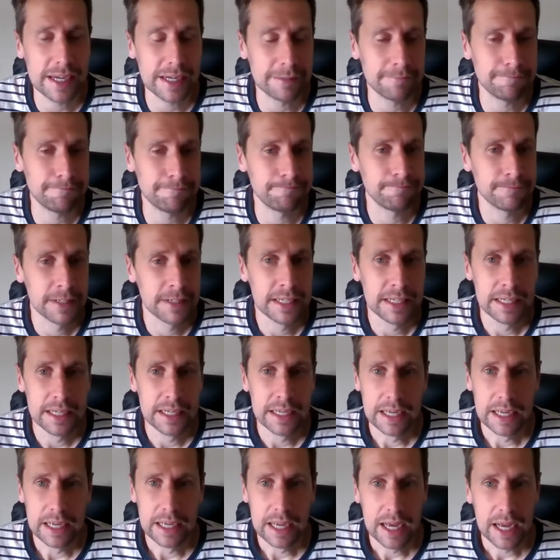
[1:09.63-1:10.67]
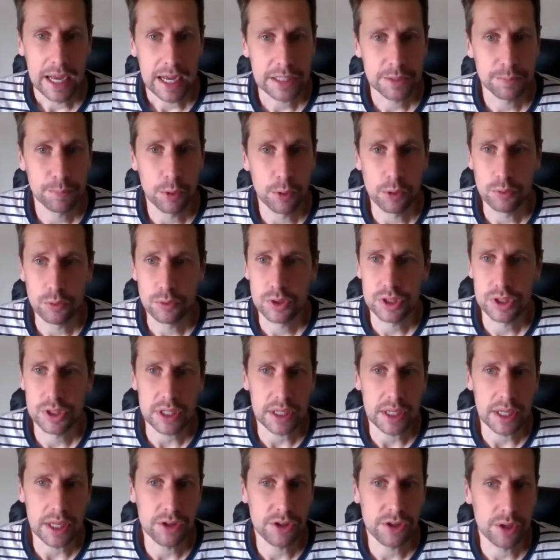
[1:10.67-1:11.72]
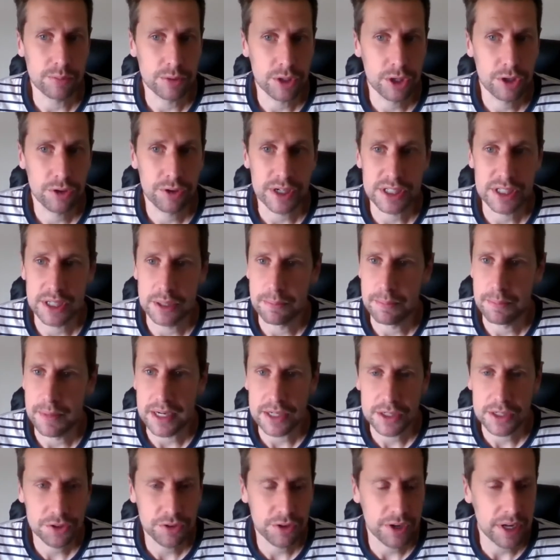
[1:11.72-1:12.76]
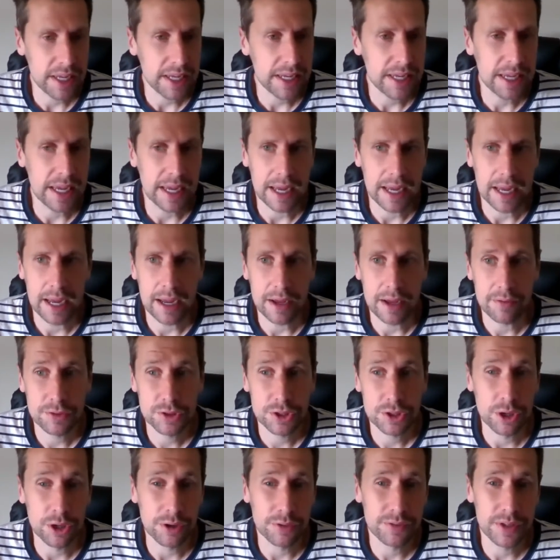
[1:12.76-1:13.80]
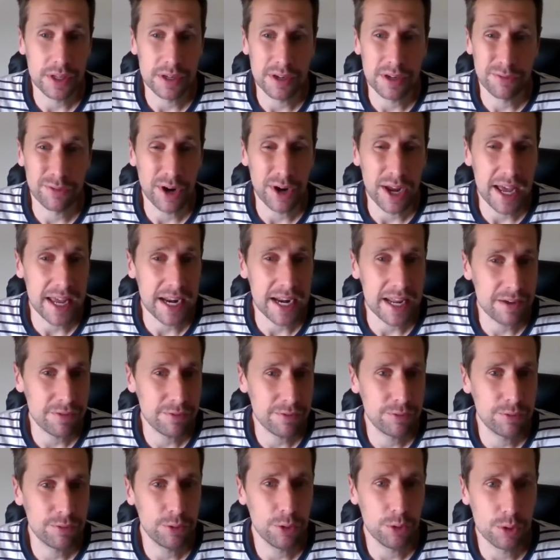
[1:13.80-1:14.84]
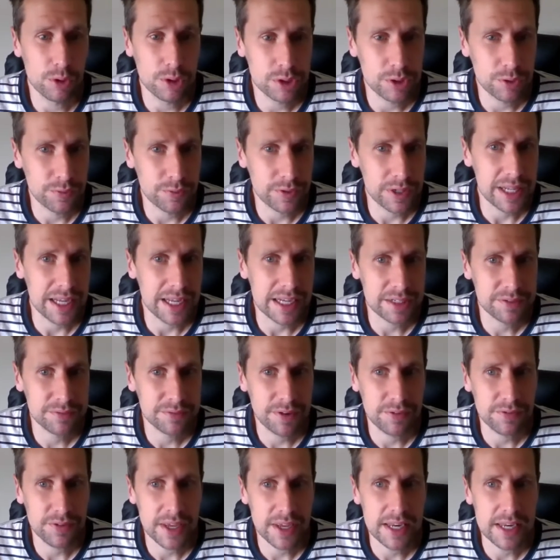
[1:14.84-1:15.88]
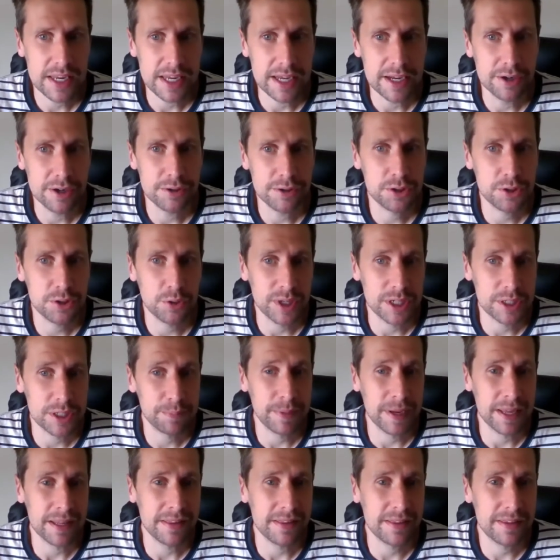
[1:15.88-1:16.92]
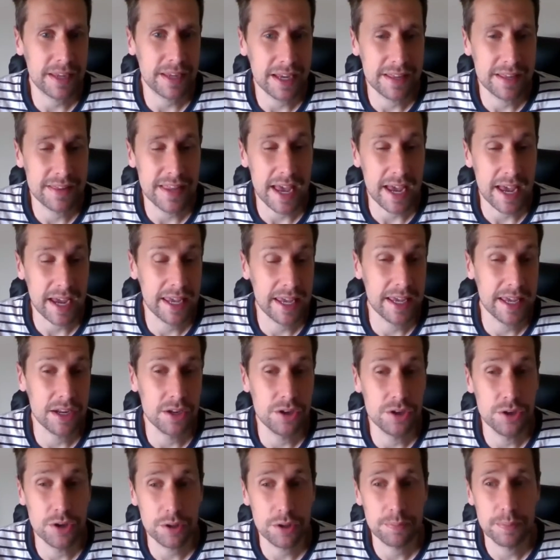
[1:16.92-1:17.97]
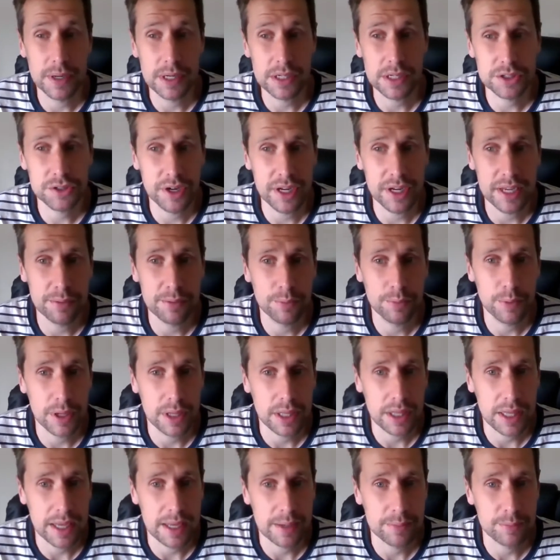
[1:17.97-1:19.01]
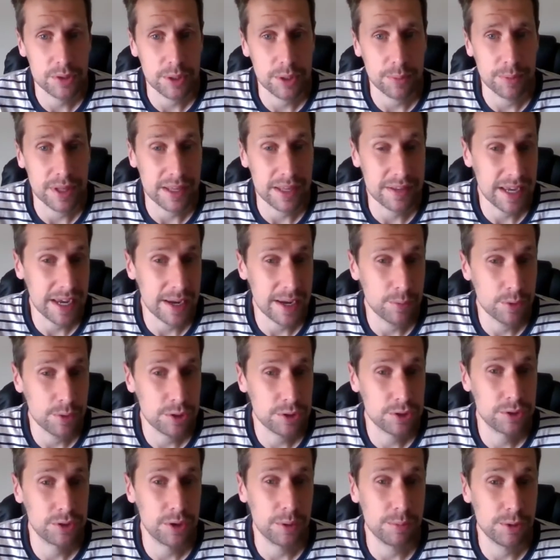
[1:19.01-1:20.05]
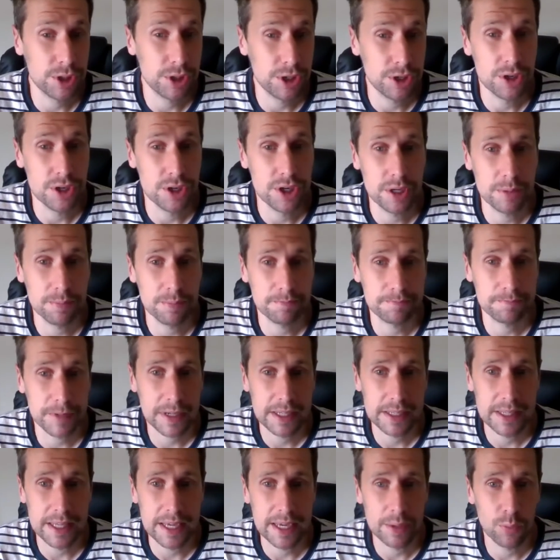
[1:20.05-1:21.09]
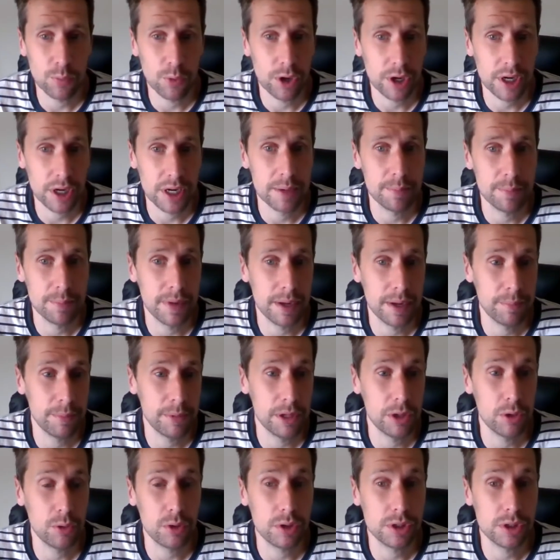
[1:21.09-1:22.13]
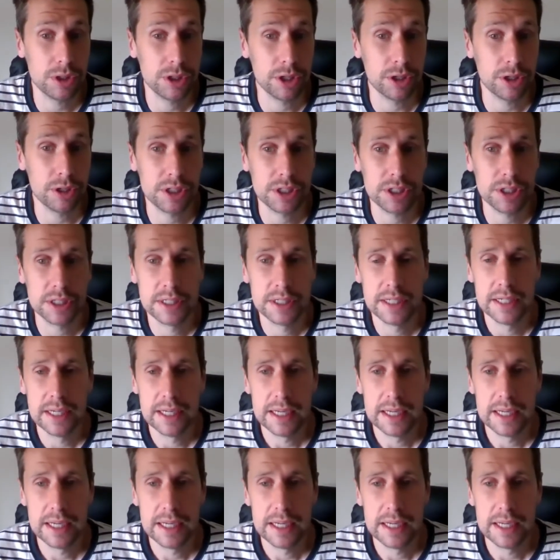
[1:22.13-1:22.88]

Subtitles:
I suppose in terms of Christian ministry, I've served in a variety of roles over the last 15 years. So I spent a decade in youth ministry, some of that time with Scripture Union, and then working in a local church.